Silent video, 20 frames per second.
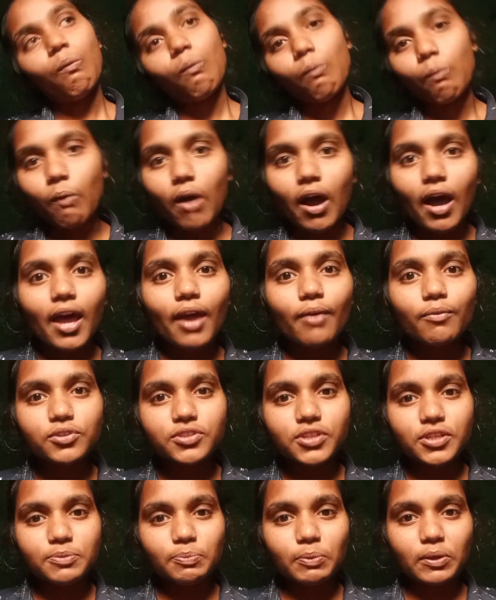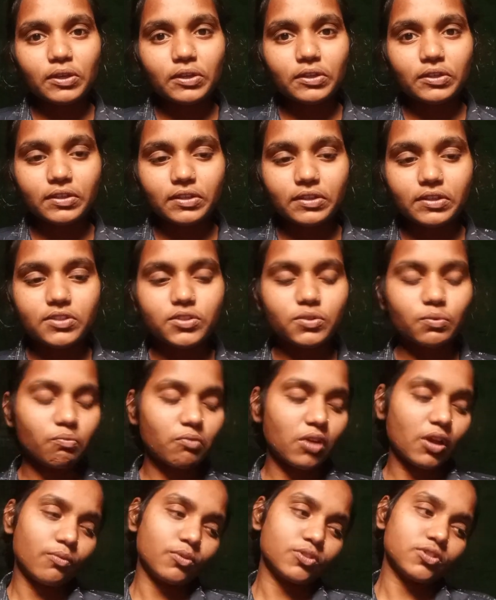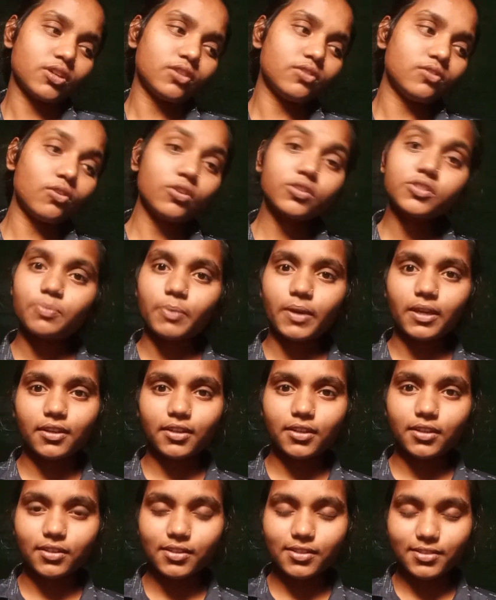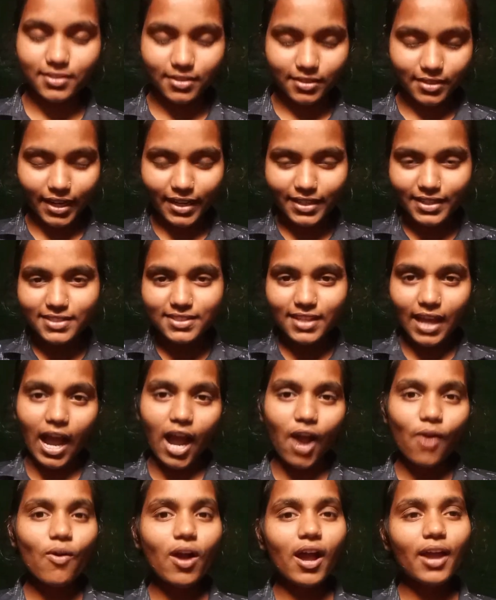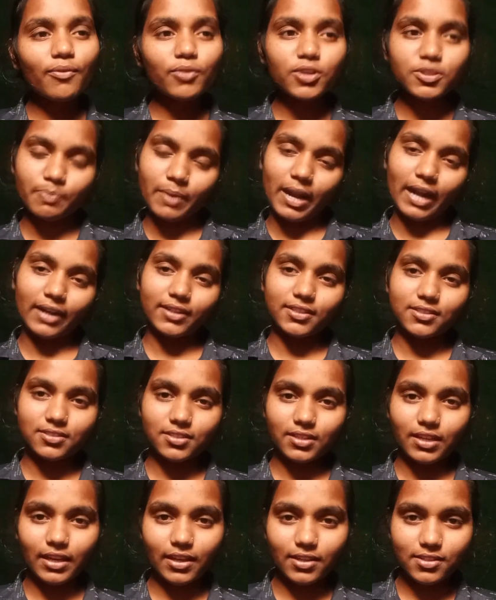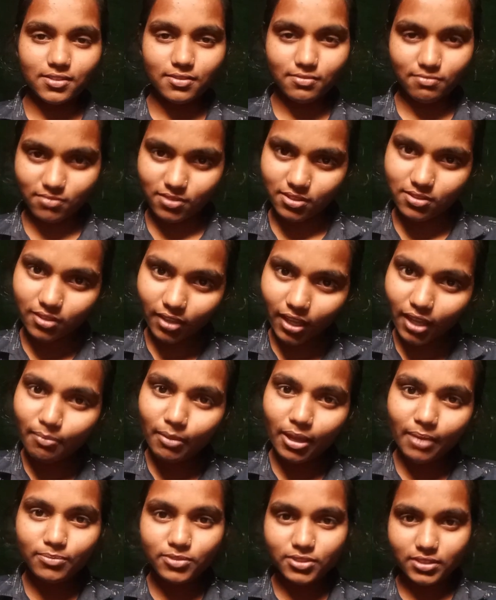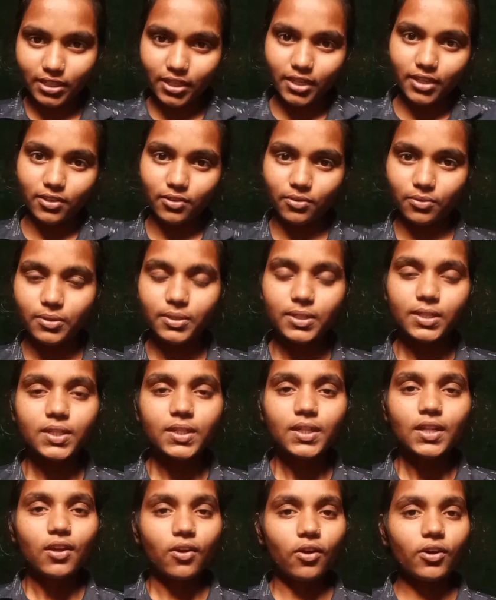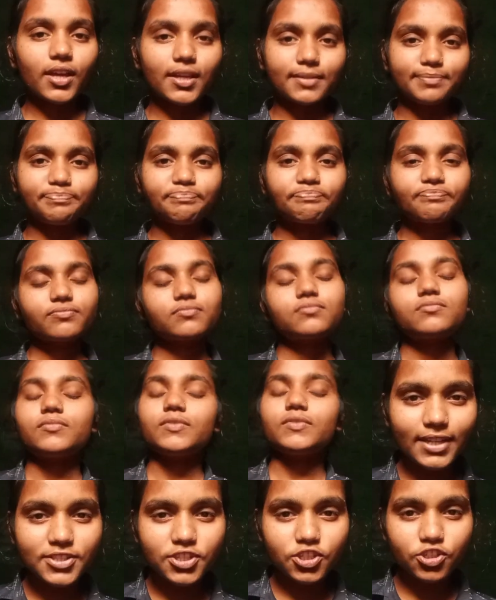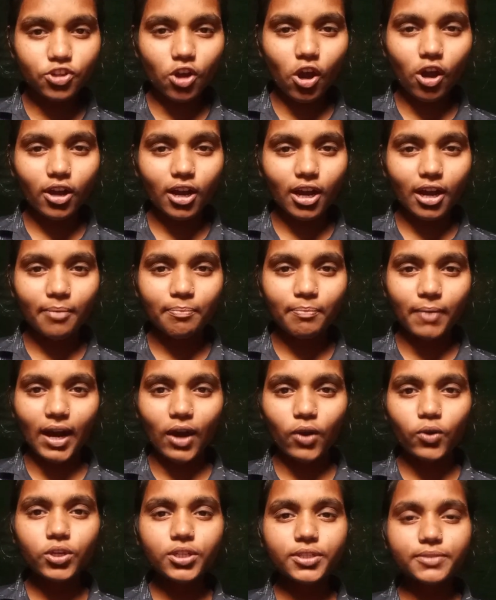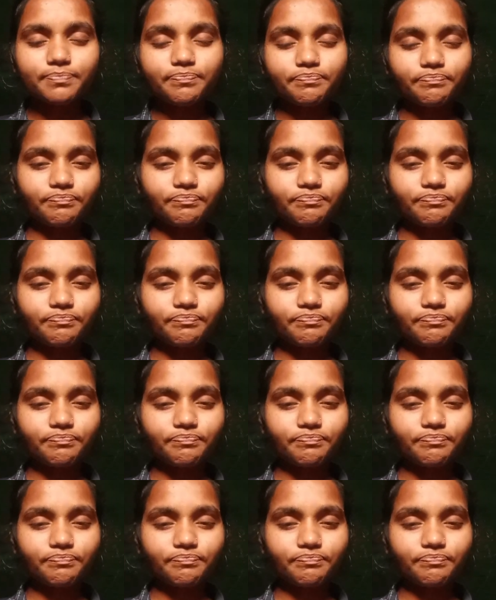Why was I speaking in English? Why was I not speaking in English? That is how I was practicing, guys. Same, I'm telling you. Okay, let's talk about